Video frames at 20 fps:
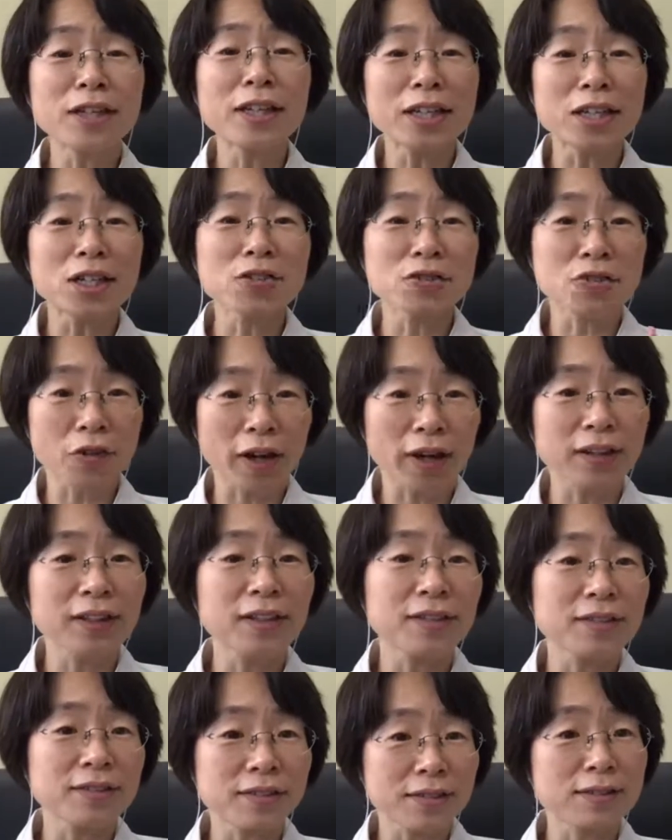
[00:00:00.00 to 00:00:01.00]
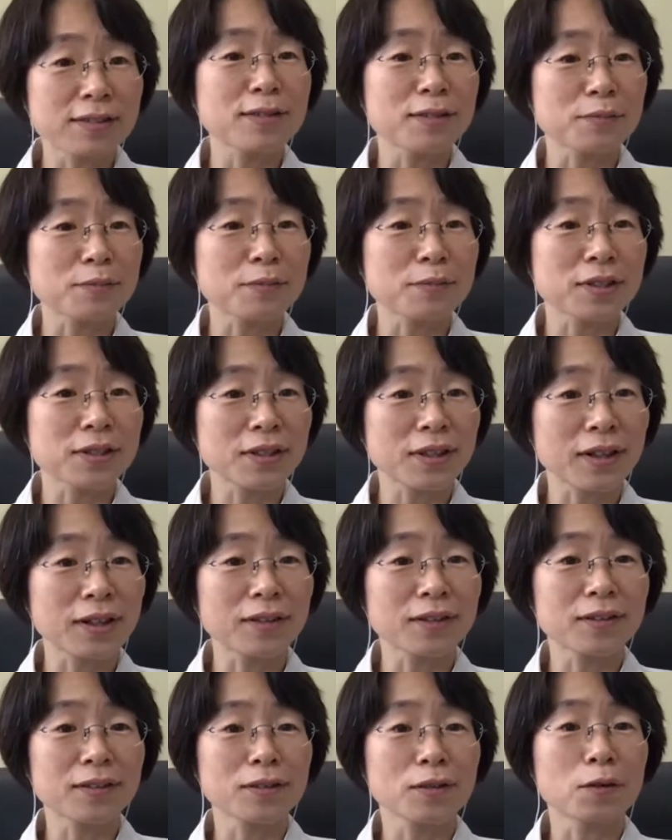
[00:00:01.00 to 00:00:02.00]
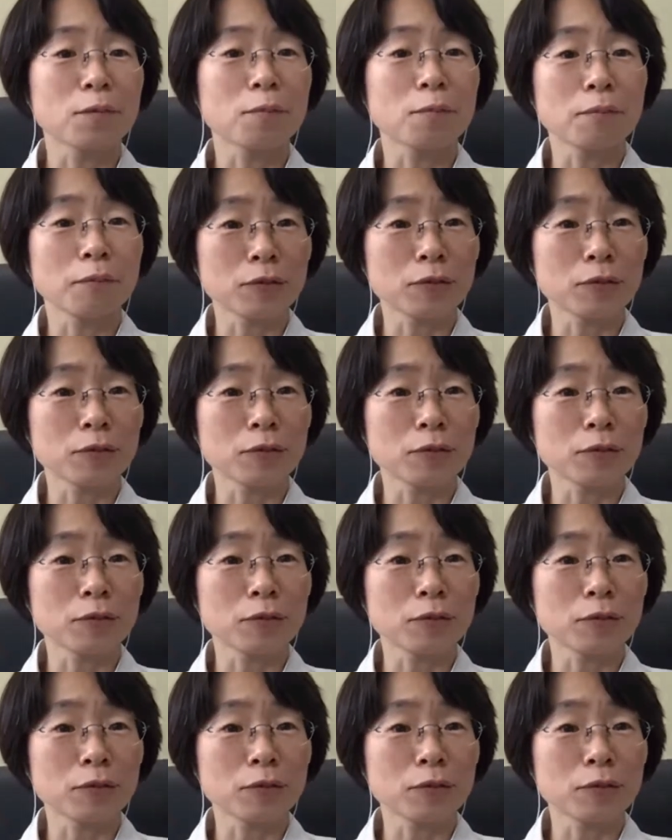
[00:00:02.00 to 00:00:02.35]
good training systems, like, you know,